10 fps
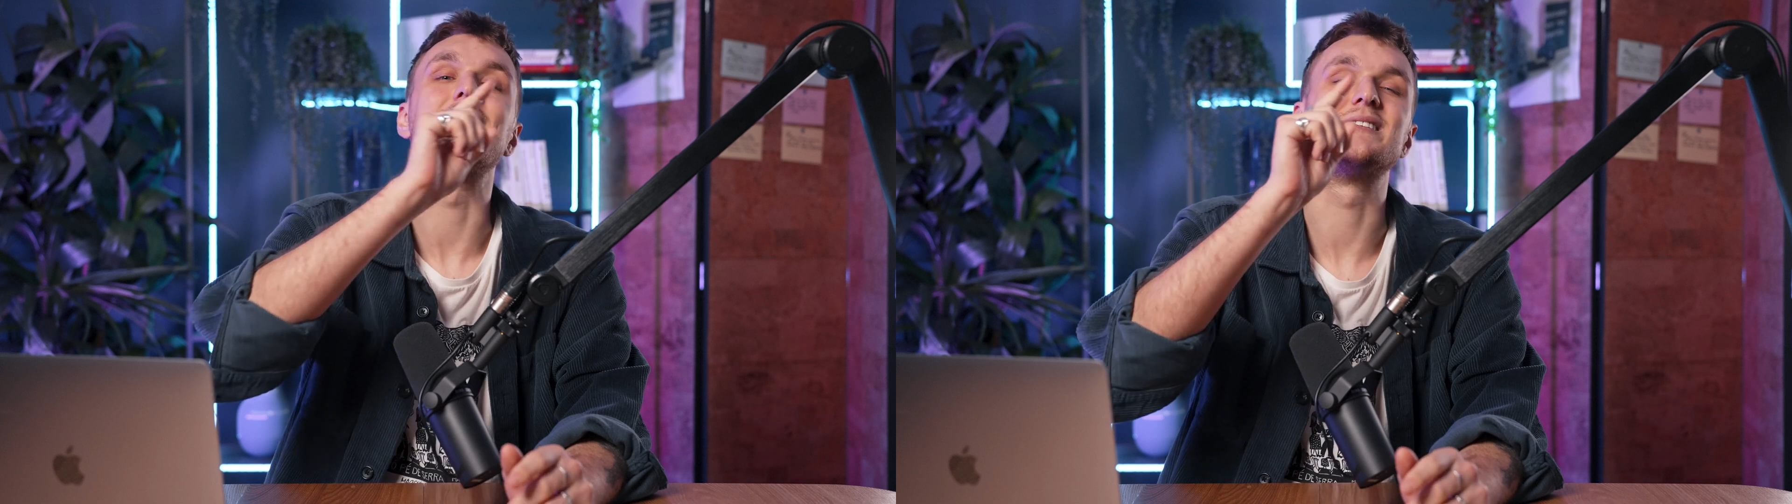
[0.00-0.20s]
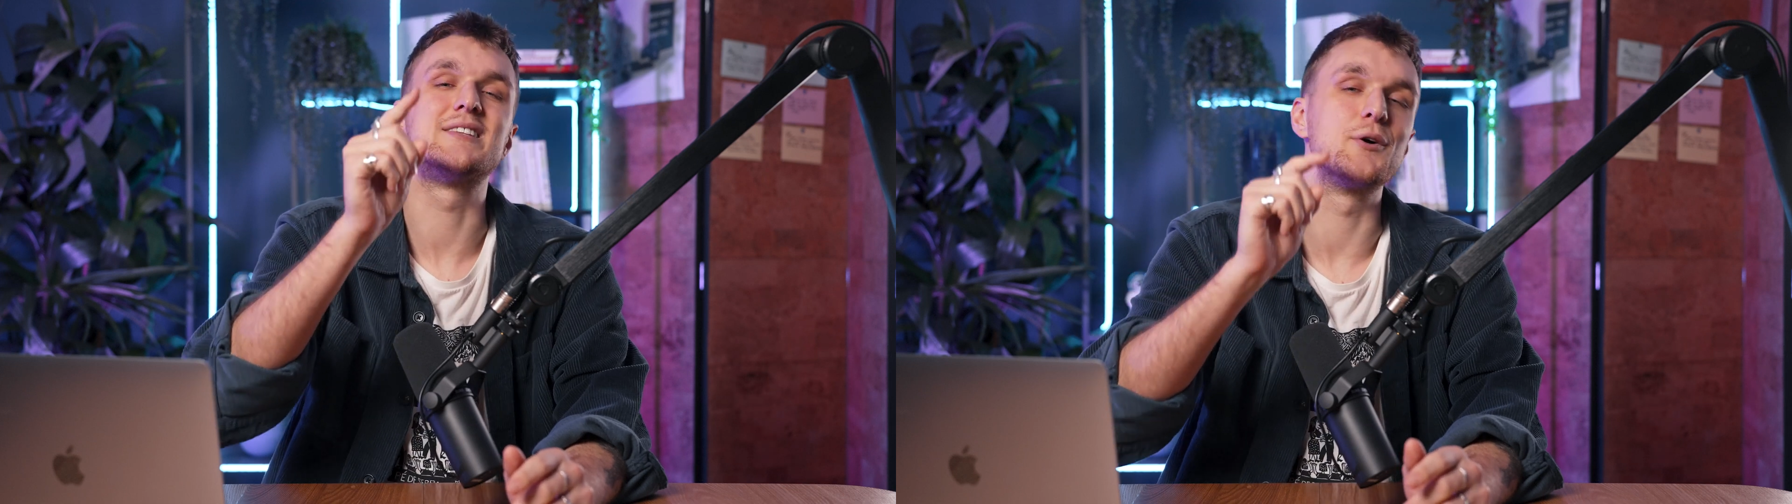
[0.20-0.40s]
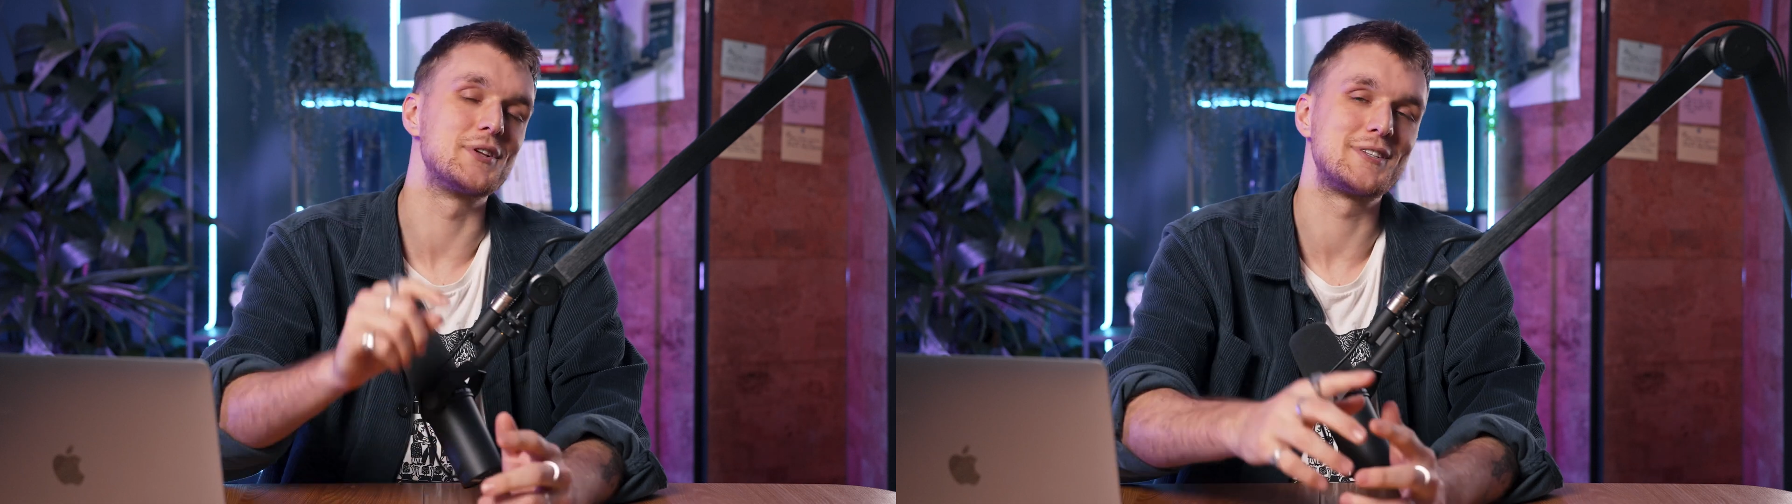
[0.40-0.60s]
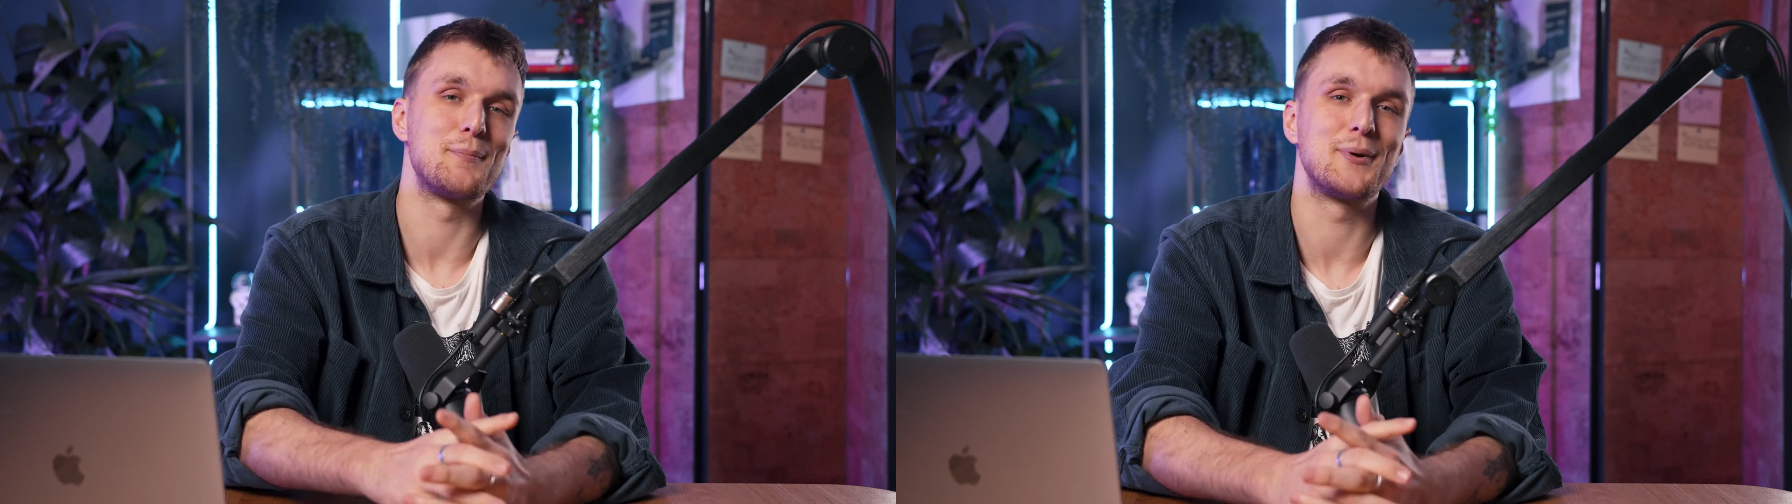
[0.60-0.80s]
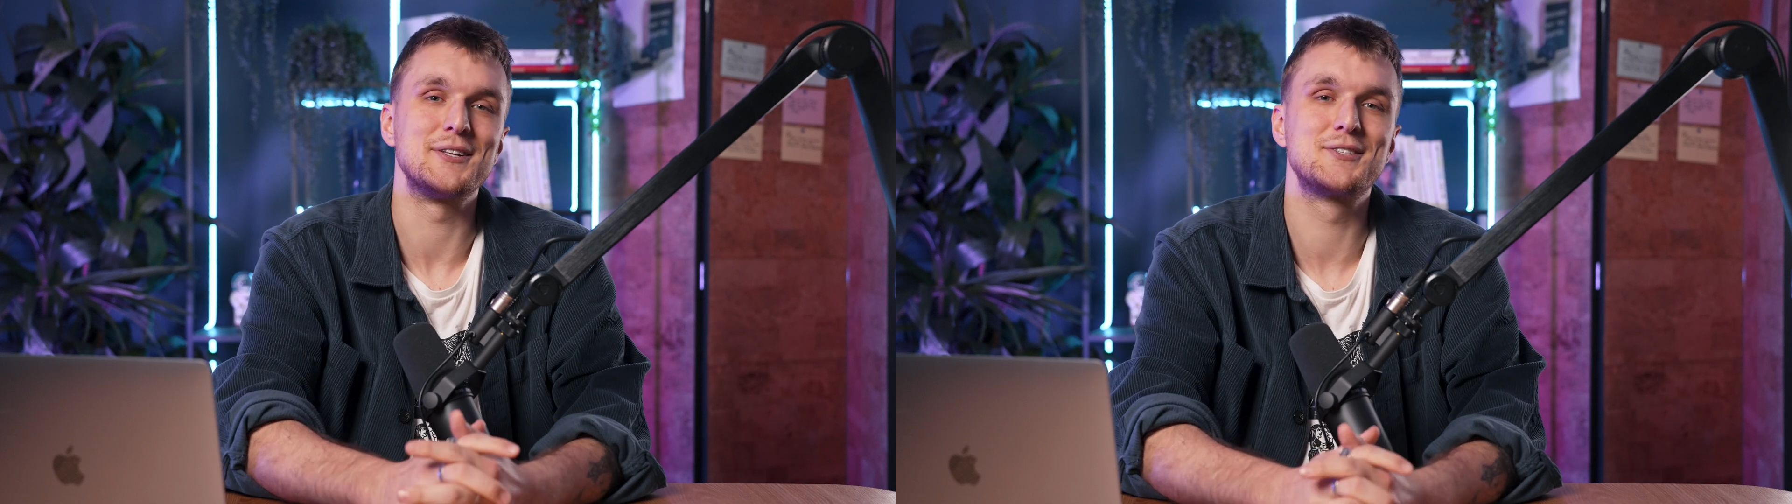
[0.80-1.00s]
and steal the
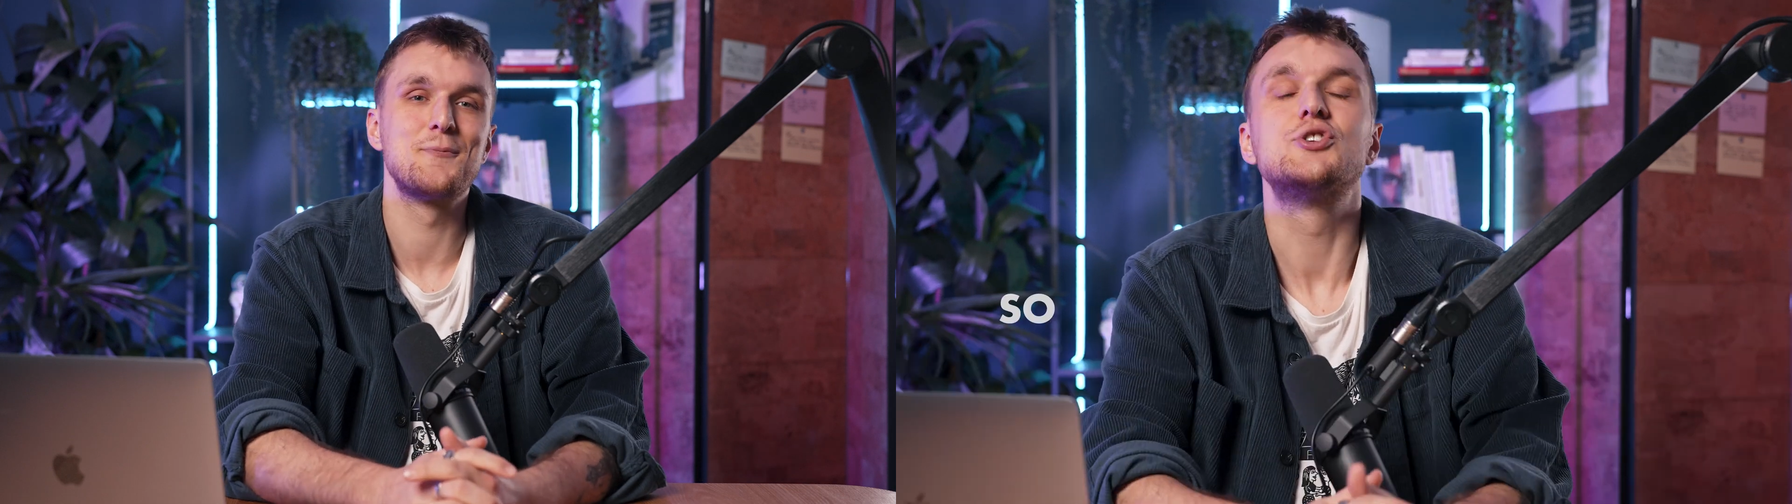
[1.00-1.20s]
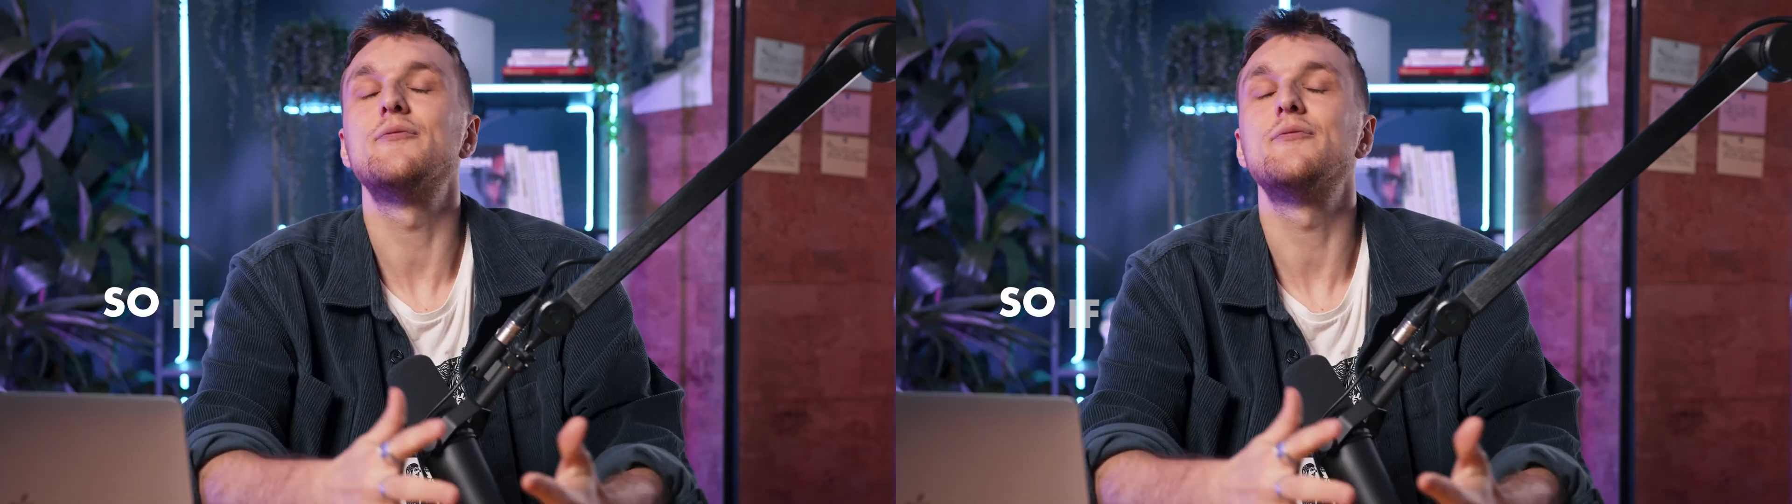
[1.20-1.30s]
templates.